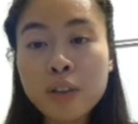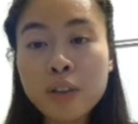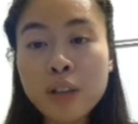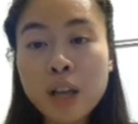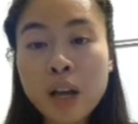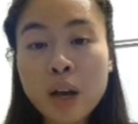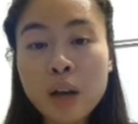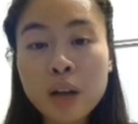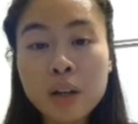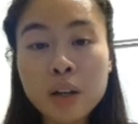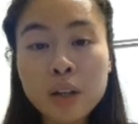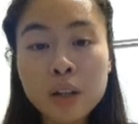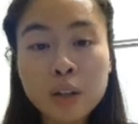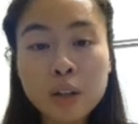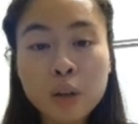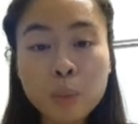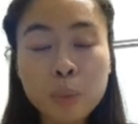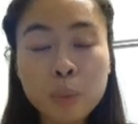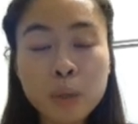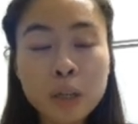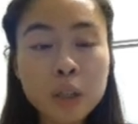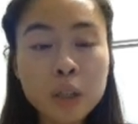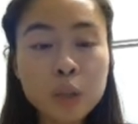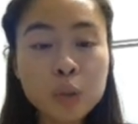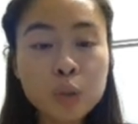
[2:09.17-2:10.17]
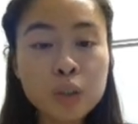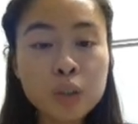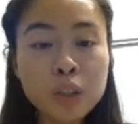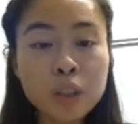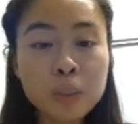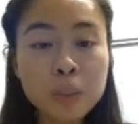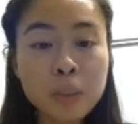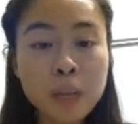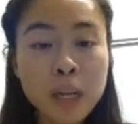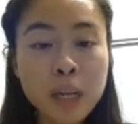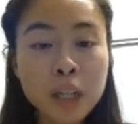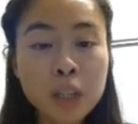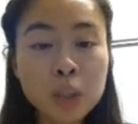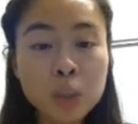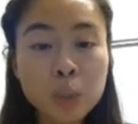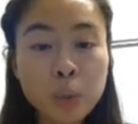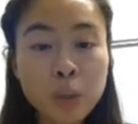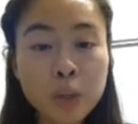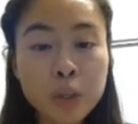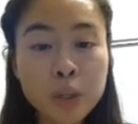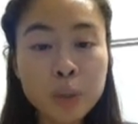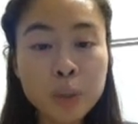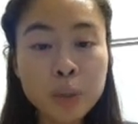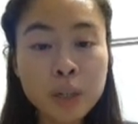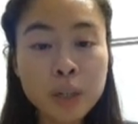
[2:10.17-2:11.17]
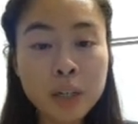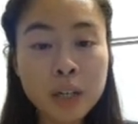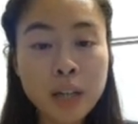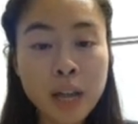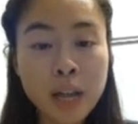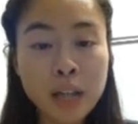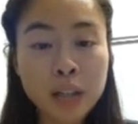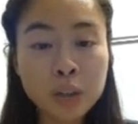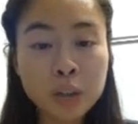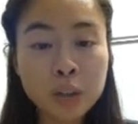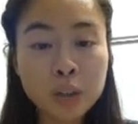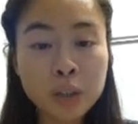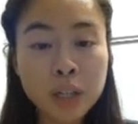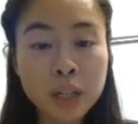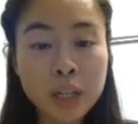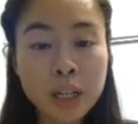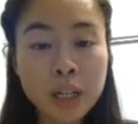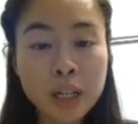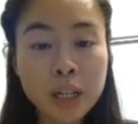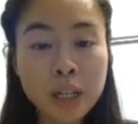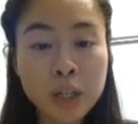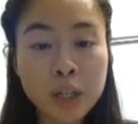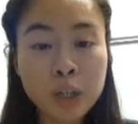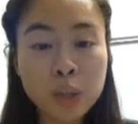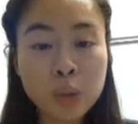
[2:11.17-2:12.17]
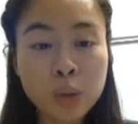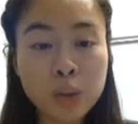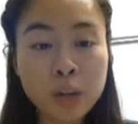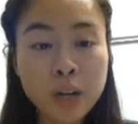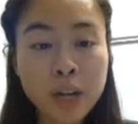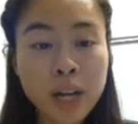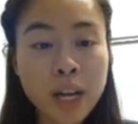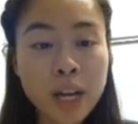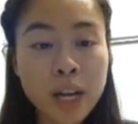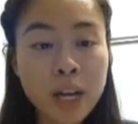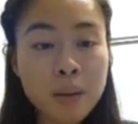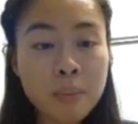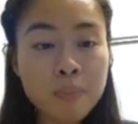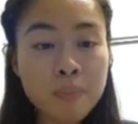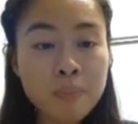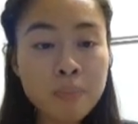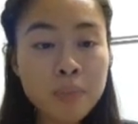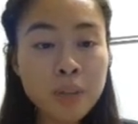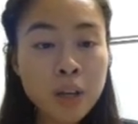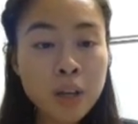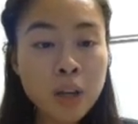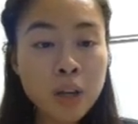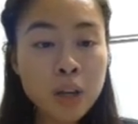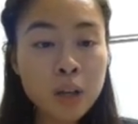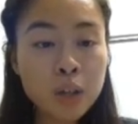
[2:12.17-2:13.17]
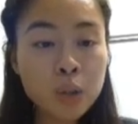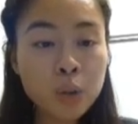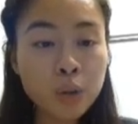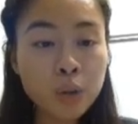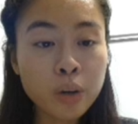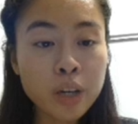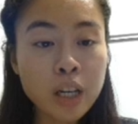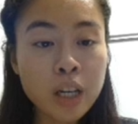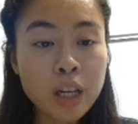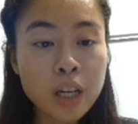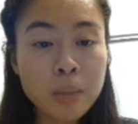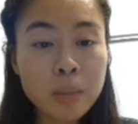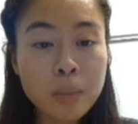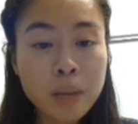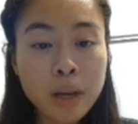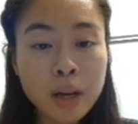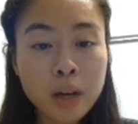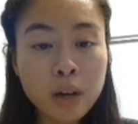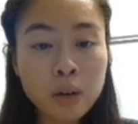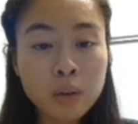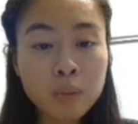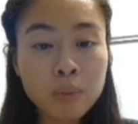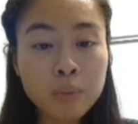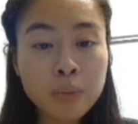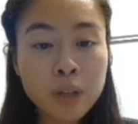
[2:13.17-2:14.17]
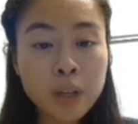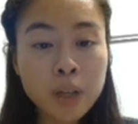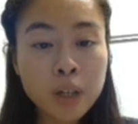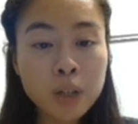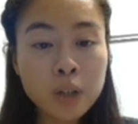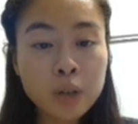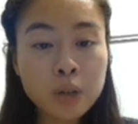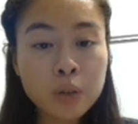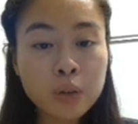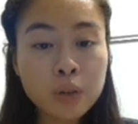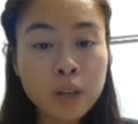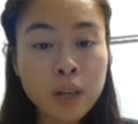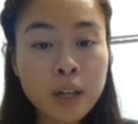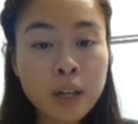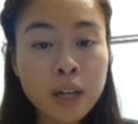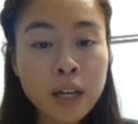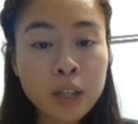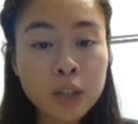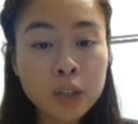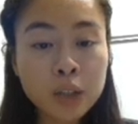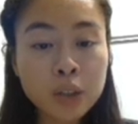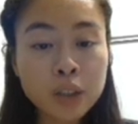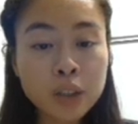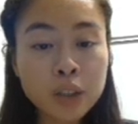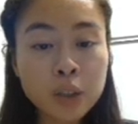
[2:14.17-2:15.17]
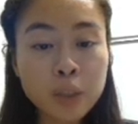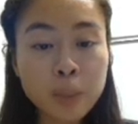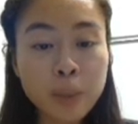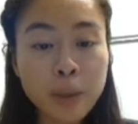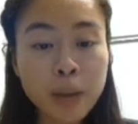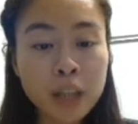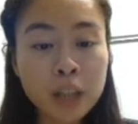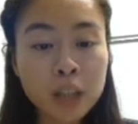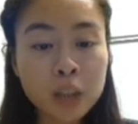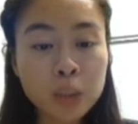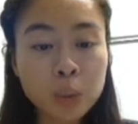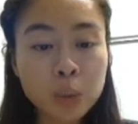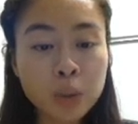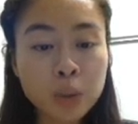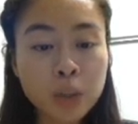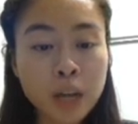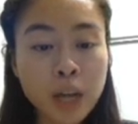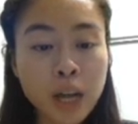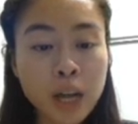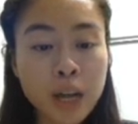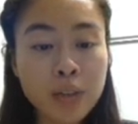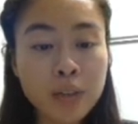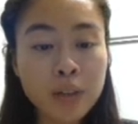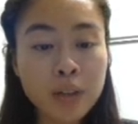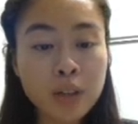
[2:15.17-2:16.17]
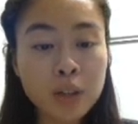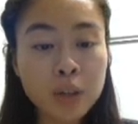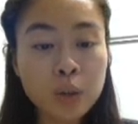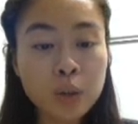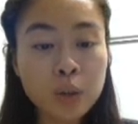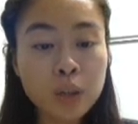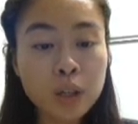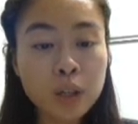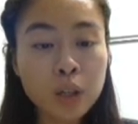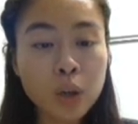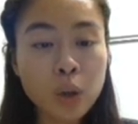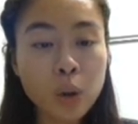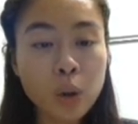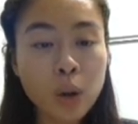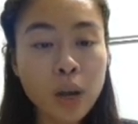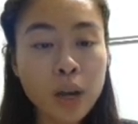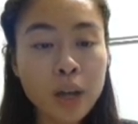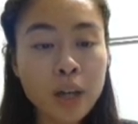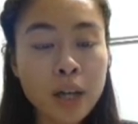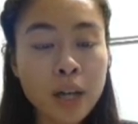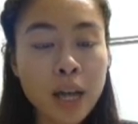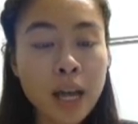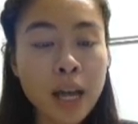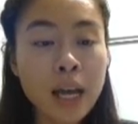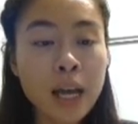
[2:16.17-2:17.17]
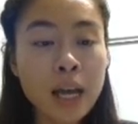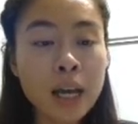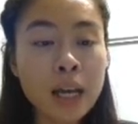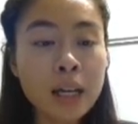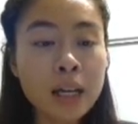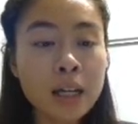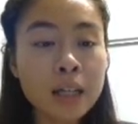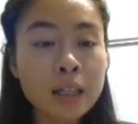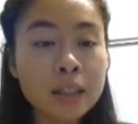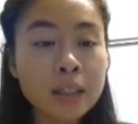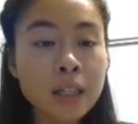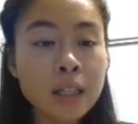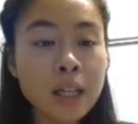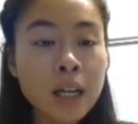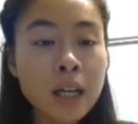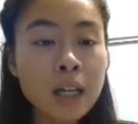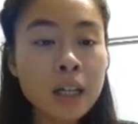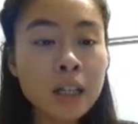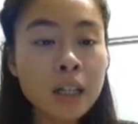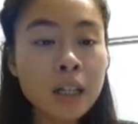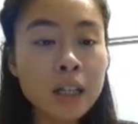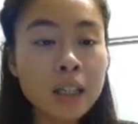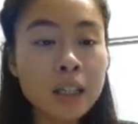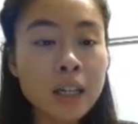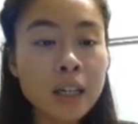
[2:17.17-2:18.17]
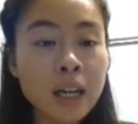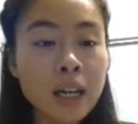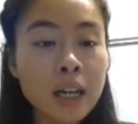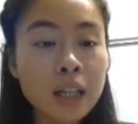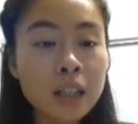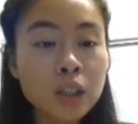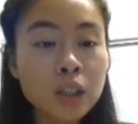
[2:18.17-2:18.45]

after that, they'll bring you to this page where you can enter in your name, your email, you then enter in your password, and then you can go ahead and click